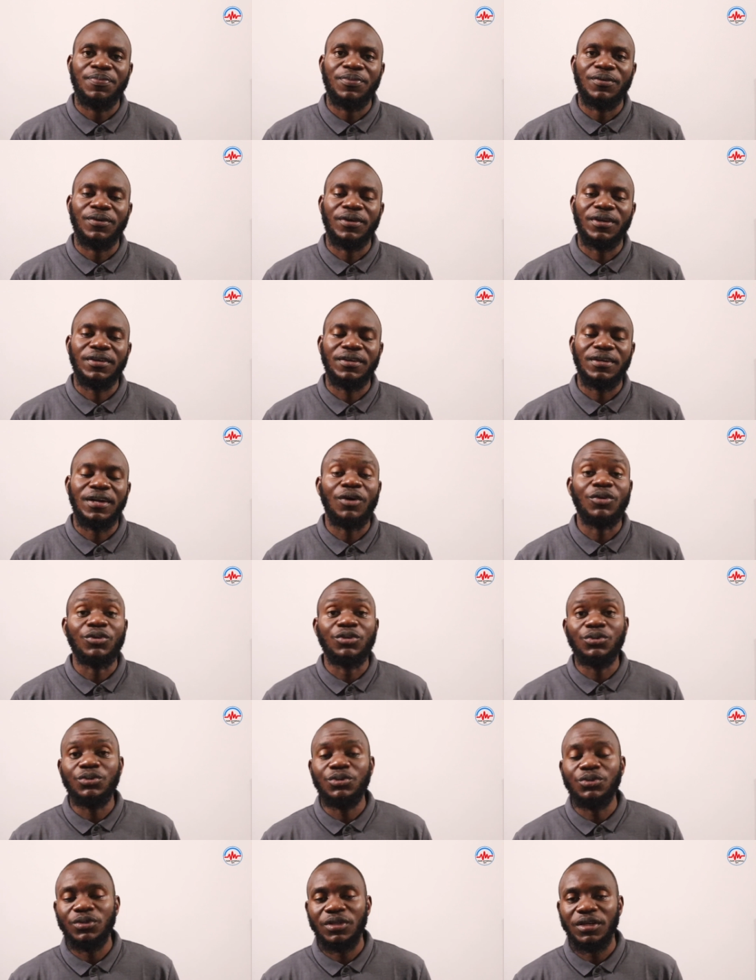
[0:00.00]
Okay, how
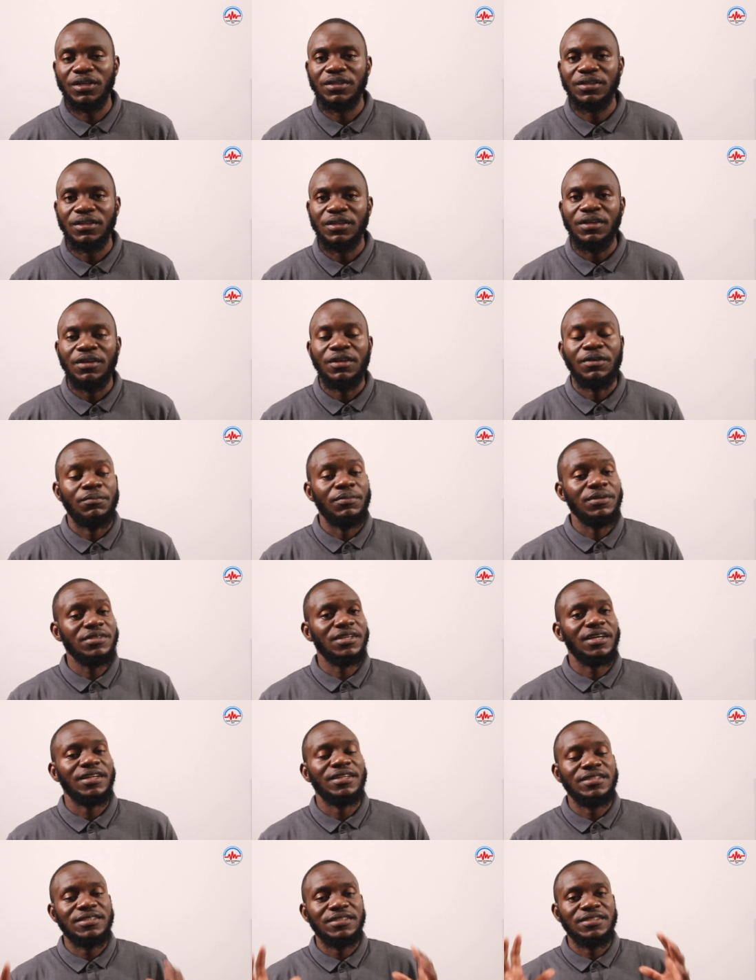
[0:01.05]
do you do that?
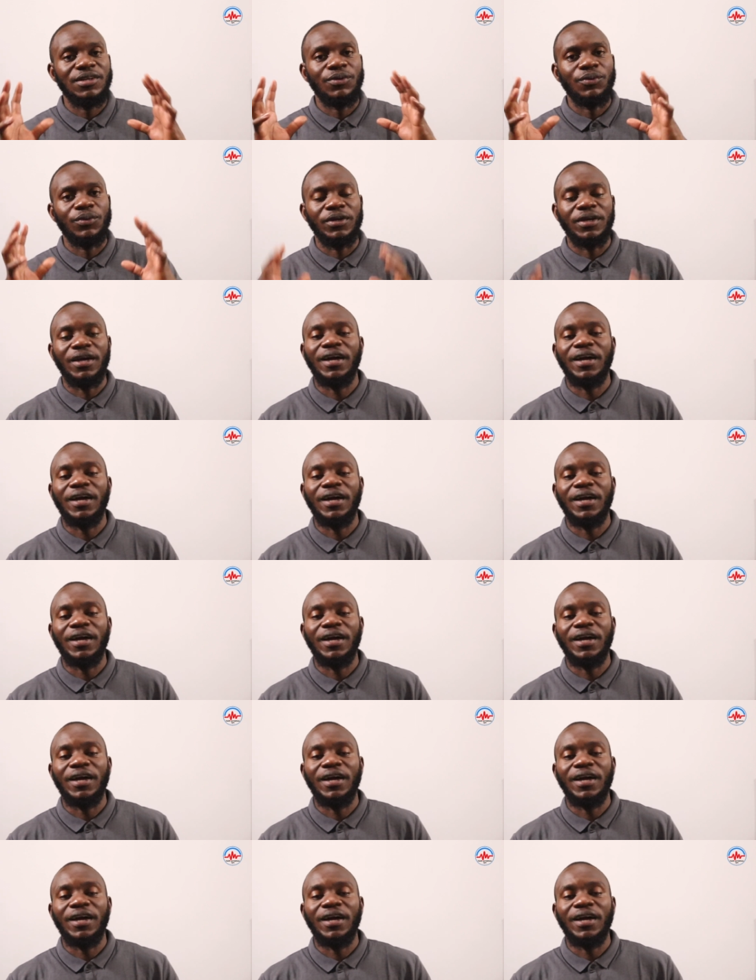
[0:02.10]
Basically, this is the way.